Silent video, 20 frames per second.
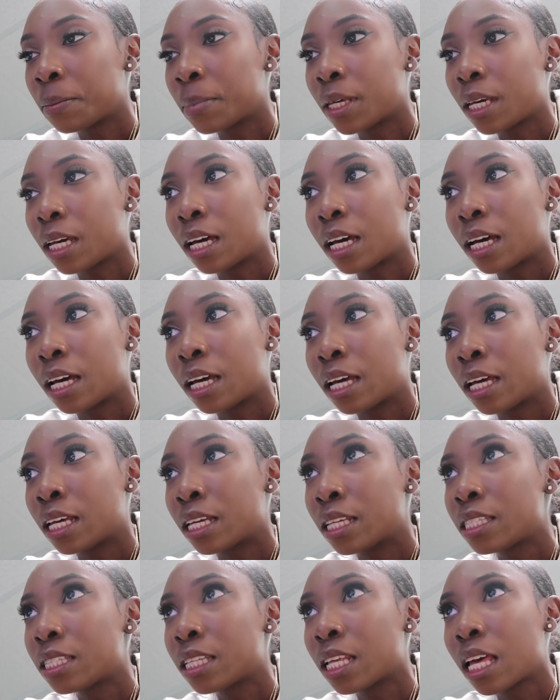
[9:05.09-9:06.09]

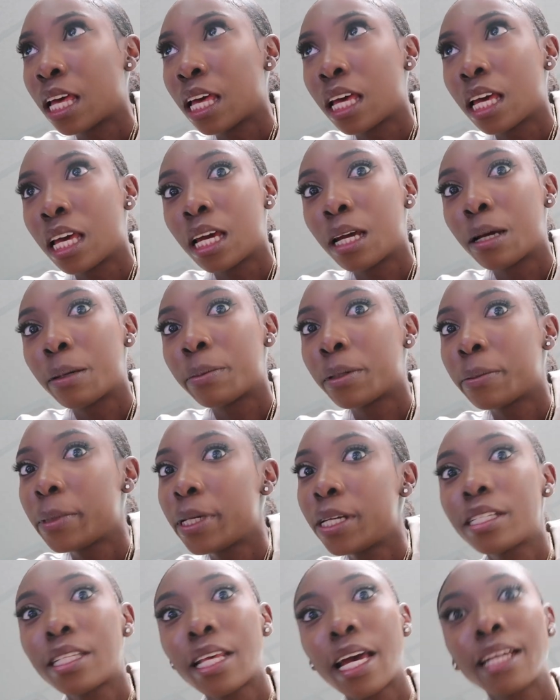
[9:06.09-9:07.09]
because
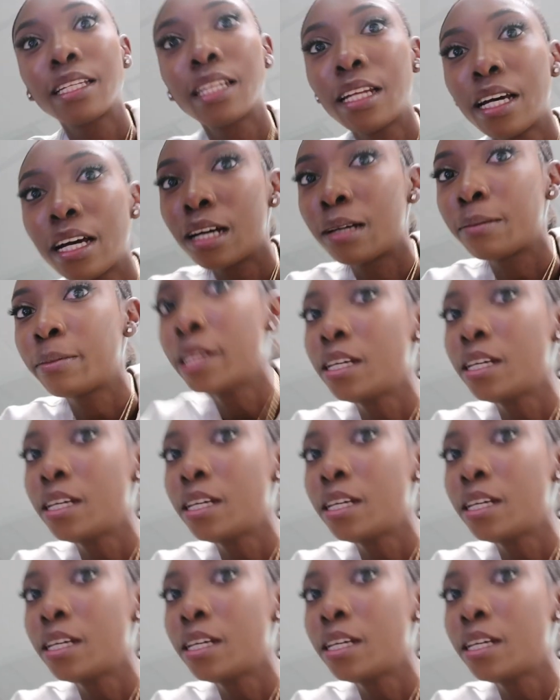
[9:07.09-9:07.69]
Premiere's acting up.